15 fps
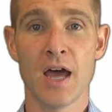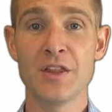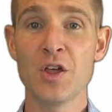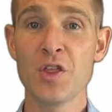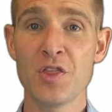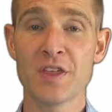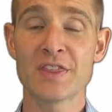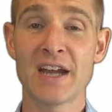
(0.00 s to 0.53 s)

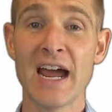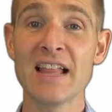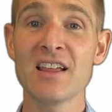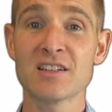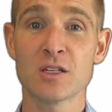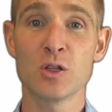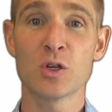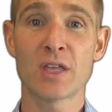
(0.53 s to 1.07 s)
Another thing that I
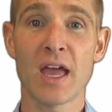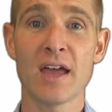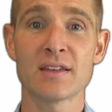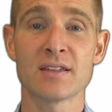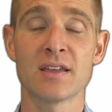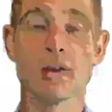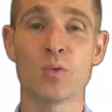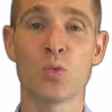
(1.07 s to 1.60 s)
like to look
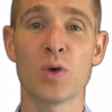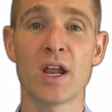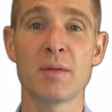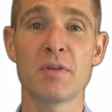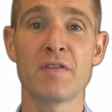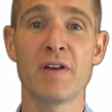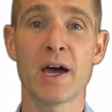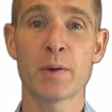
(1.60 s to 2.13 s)
at when
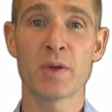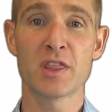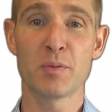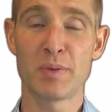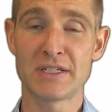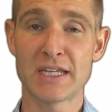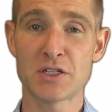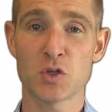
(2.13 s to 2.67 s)
I'm evaluating the
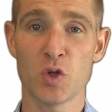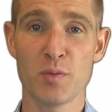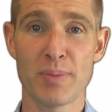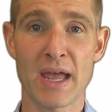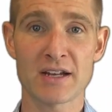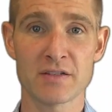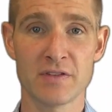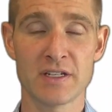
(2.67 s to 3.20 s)
potential
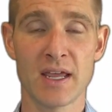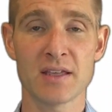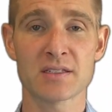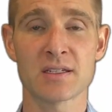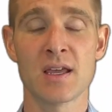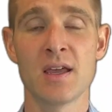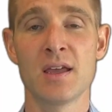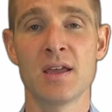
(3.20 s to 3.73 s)
impact of a
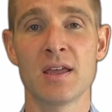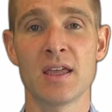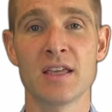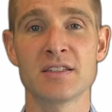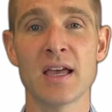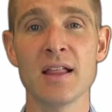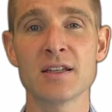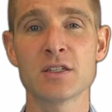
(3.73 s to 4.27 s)
test
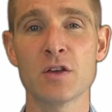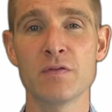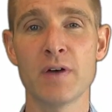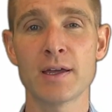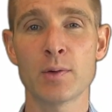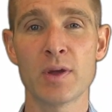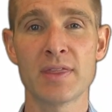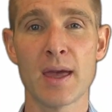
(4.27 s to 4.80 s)
is I like to
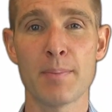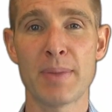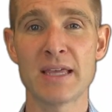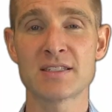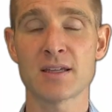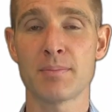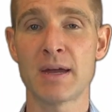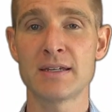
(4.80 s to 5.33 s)
evaluate that
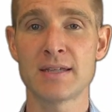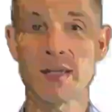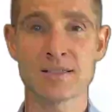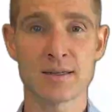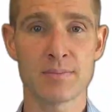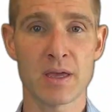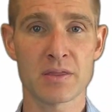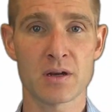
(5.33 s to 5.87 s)
based on my
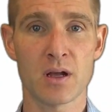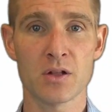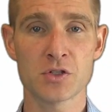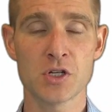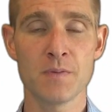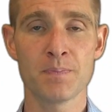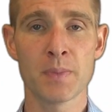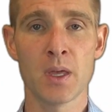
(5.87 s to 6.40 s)
testing
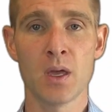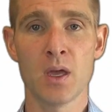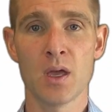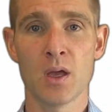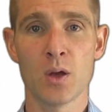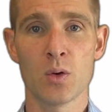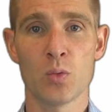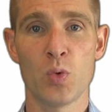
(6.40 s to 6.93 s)
methodology.
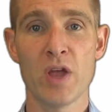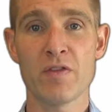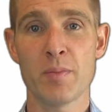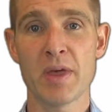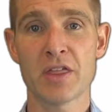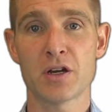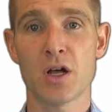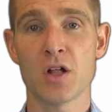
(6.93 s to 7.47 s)
We have a
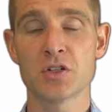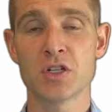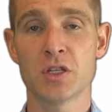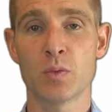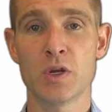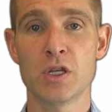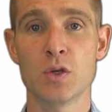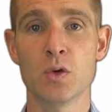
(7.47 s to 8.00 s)
methodology
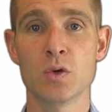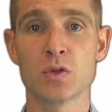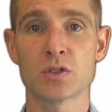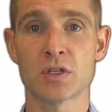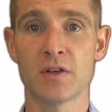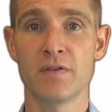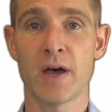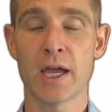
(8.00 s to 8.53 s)
that we
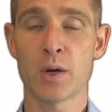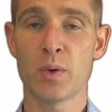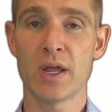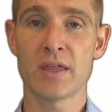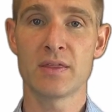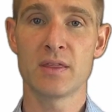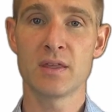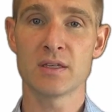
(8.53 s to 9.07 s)
use to
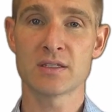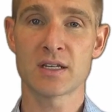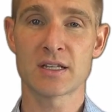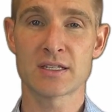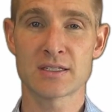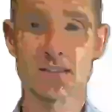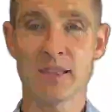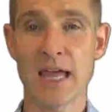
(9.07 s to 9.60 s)
evaluate
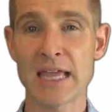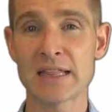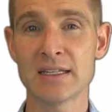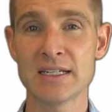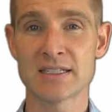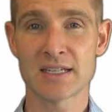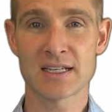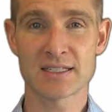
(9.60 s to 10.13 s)
the
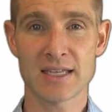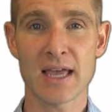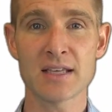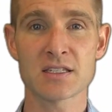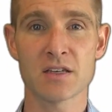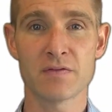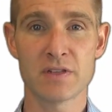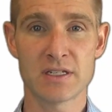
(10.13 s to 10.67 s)
likely
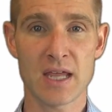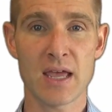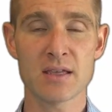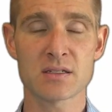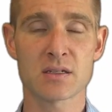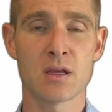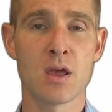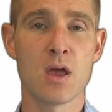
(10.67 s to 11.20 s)
success of the
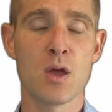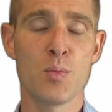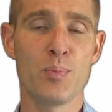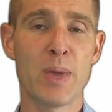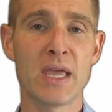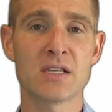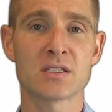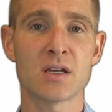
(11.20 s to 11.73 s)
test
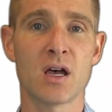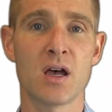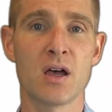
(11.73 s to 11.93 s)
based